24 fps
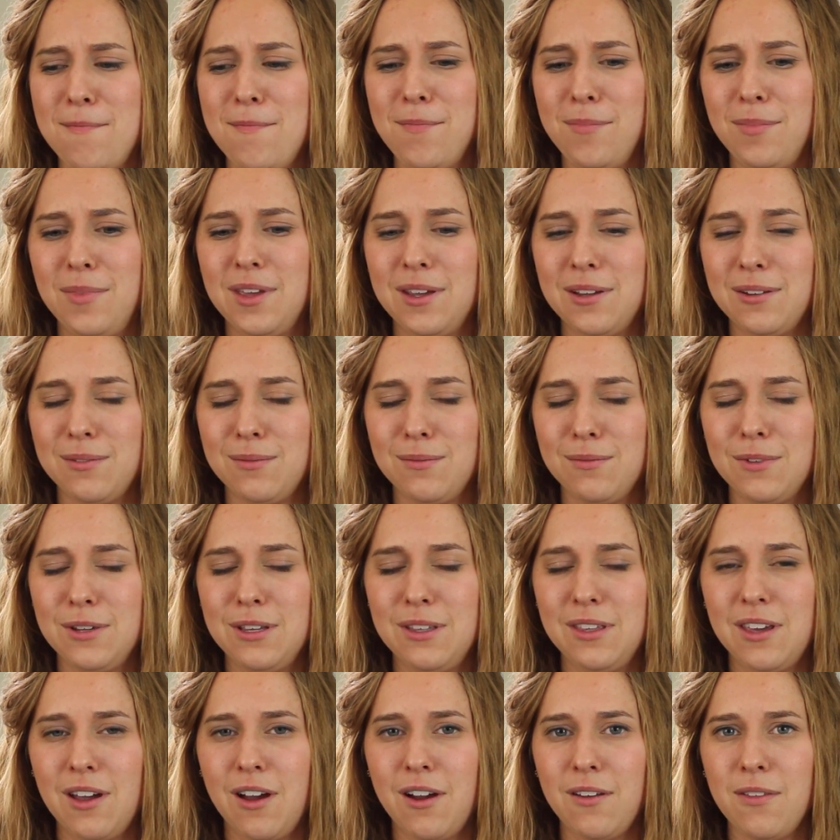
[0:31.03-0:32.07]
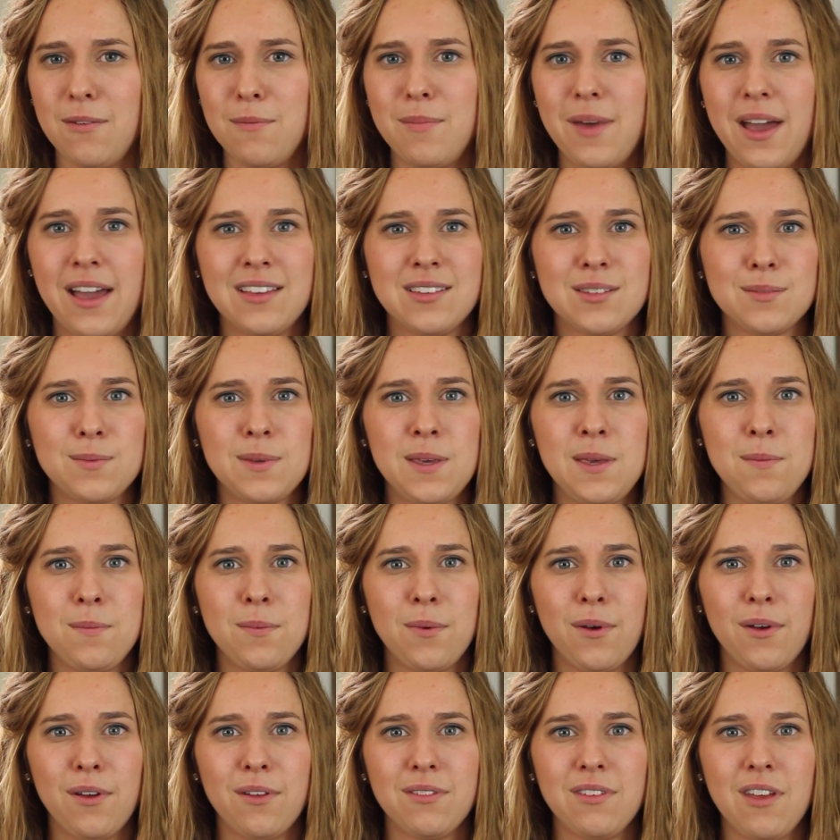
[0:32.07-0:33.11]
there really are the best
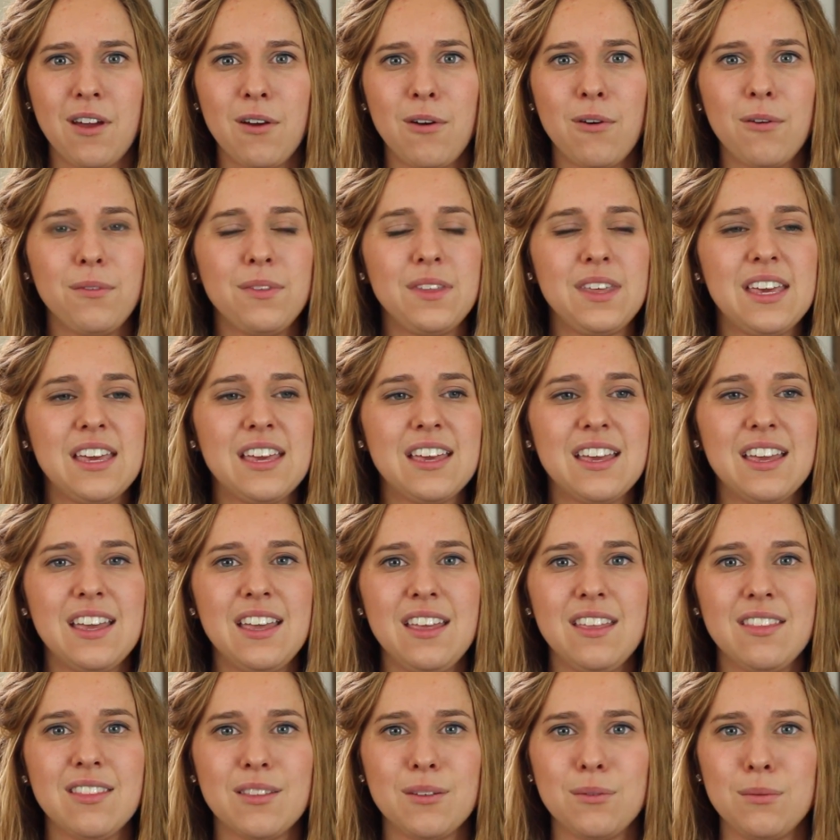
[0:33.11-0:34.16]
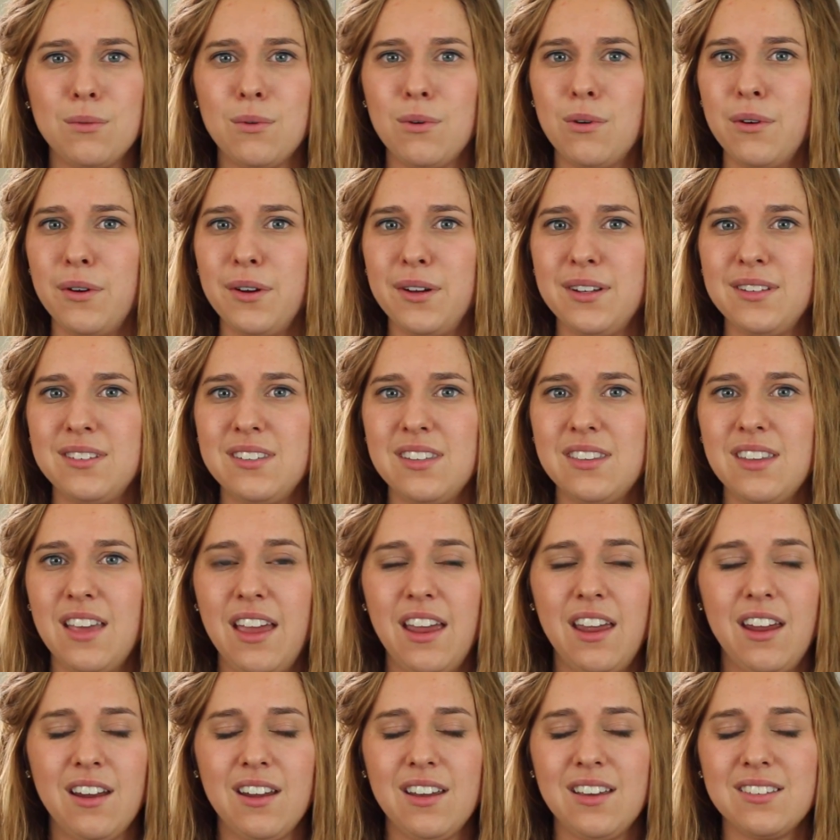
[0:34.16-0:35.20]
people, not only in the wards and the
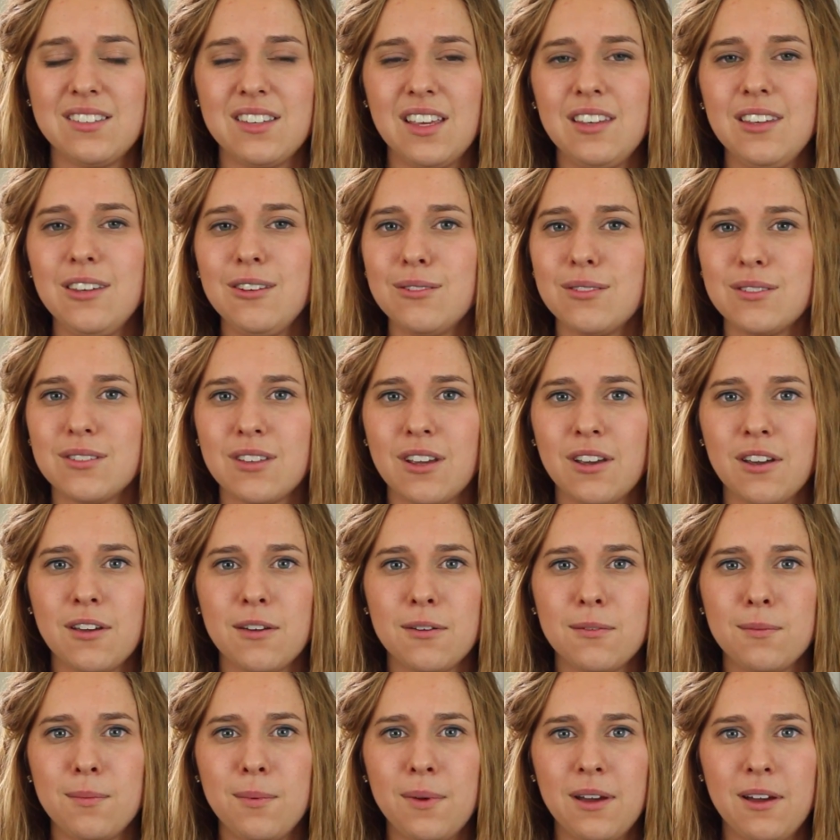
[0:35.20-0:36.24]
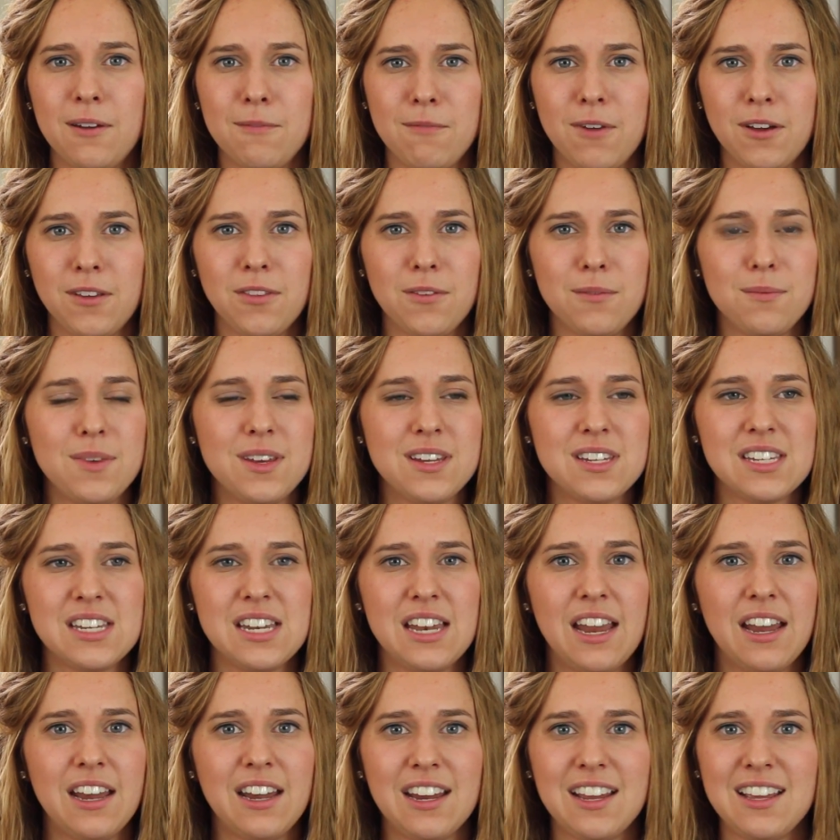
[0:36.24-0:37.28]
areas that you serve, but among the
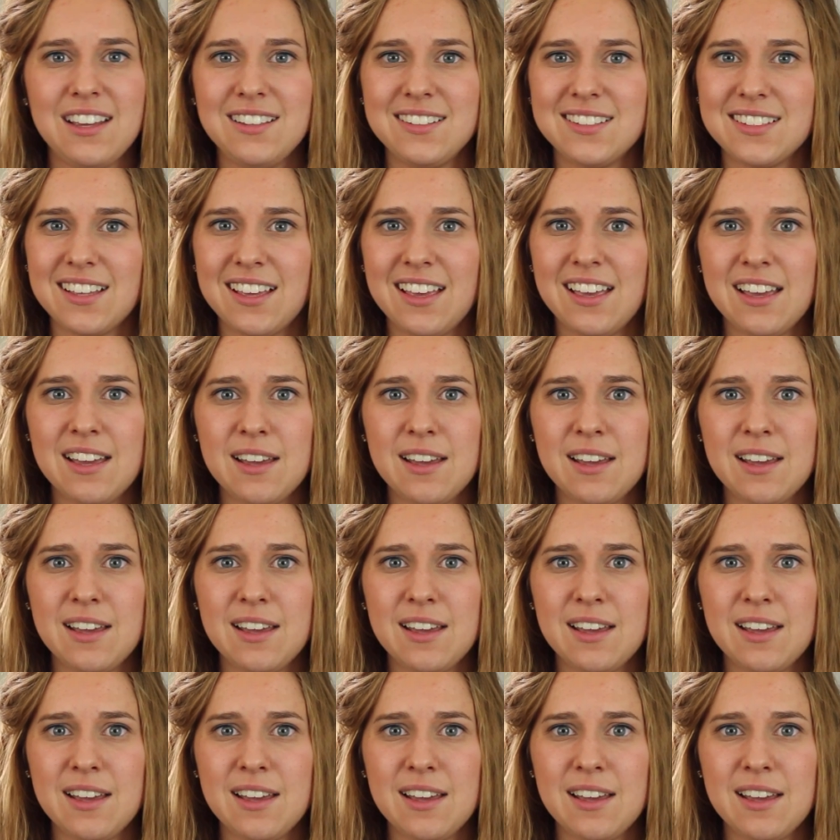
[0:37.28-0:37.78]
missionaries.